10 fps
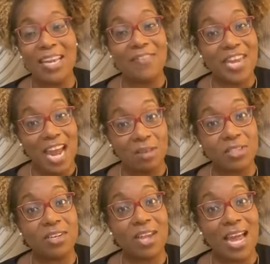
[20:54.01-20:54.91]
and even now
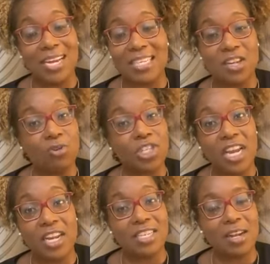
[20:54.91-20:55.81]
I'm still like this, no
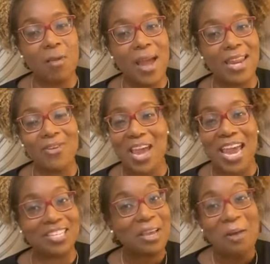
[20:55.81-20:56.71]
shade unto nobody. You can
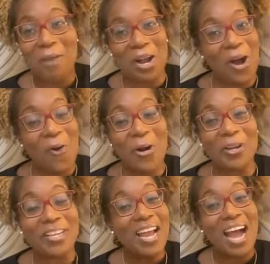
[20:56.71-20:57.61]
ask my
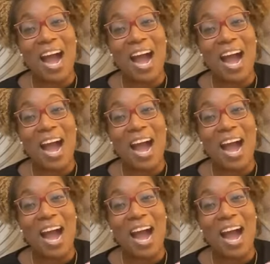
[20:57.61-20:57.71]
coworker.